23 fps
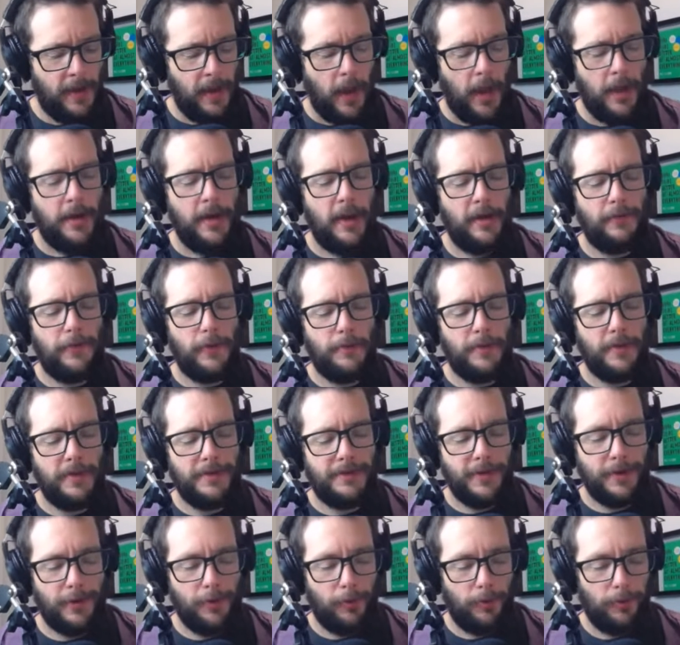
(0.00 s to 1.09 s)
And yet from
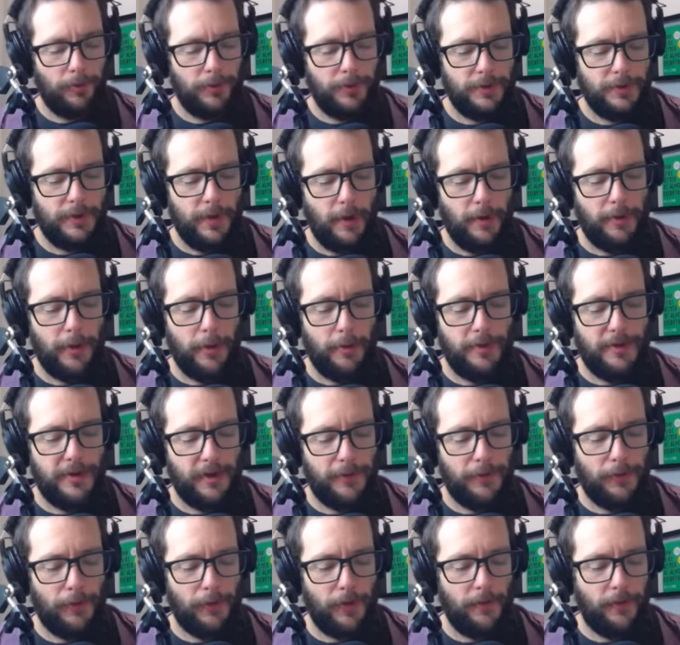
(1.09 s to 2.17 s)
these equals, although
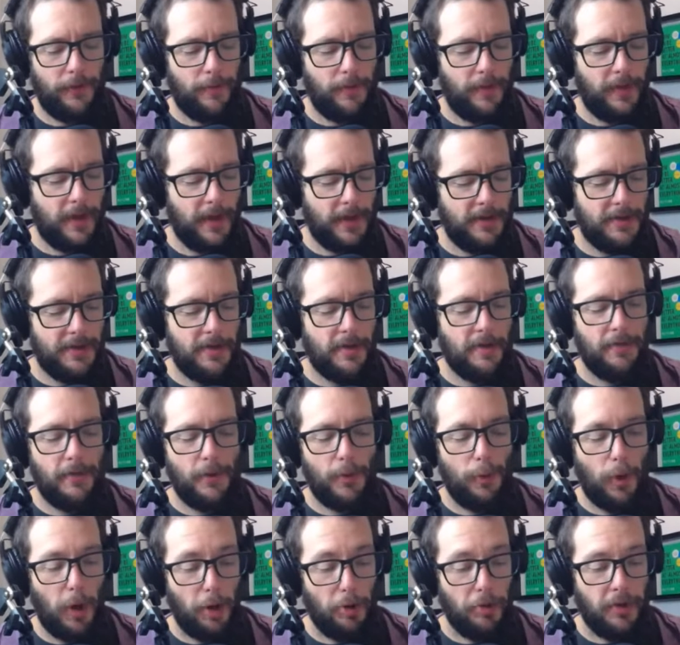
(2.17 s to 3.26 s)
differing from the idea of
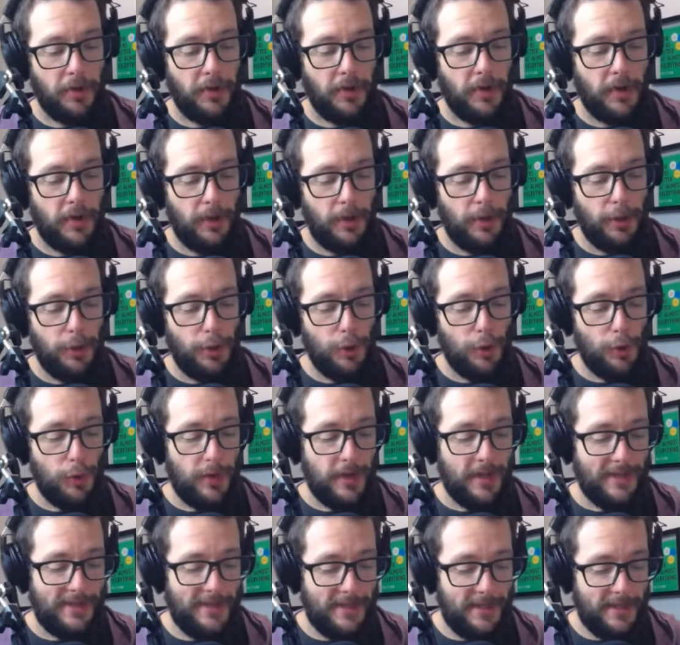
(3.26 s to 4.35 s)
equality, you
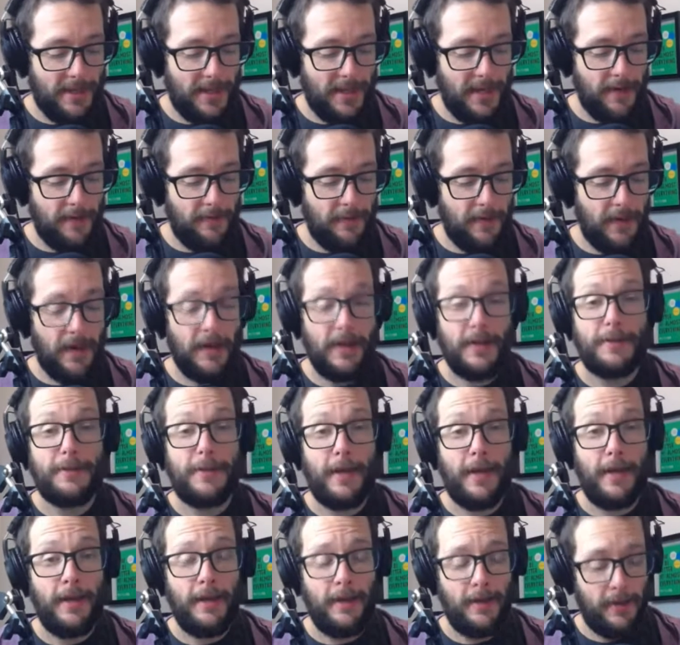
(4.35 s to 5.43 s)
conceived and
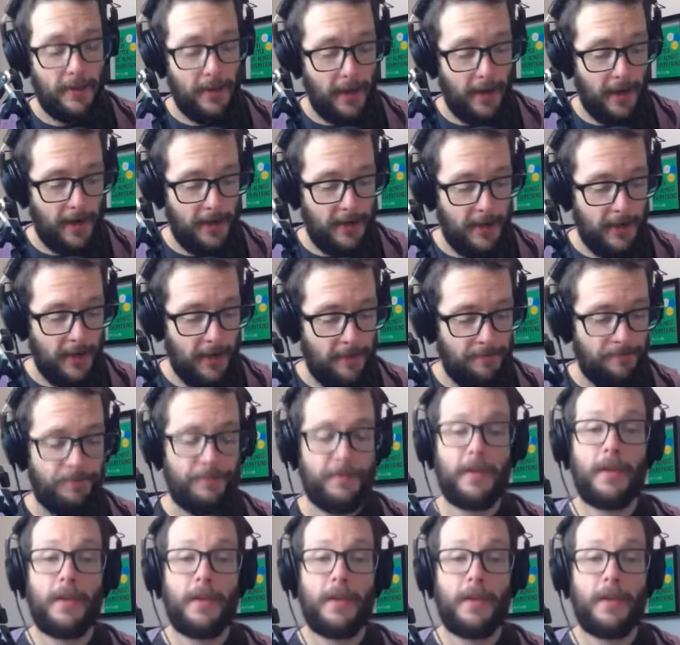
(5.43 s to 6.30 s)
attained that idea?